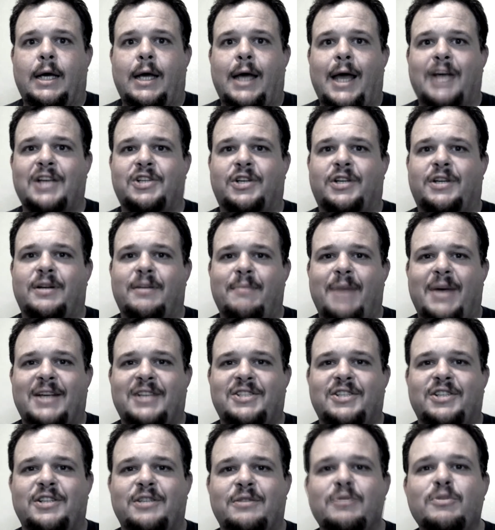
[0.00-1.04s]
As you can
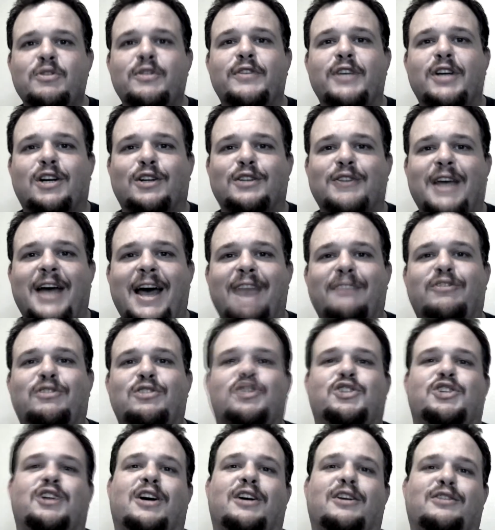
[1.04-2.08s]
imagine, in a movie called
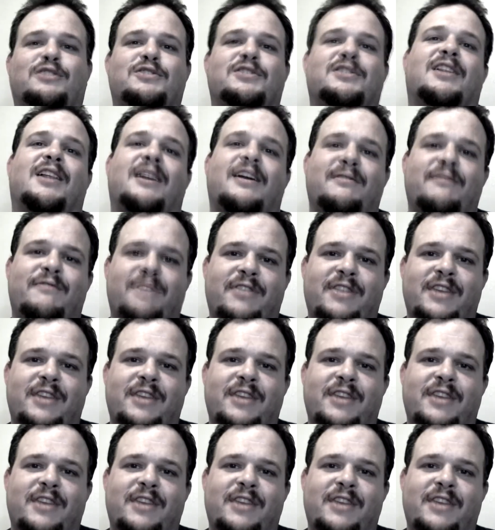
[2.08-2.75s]
Aftershock, there's a lot of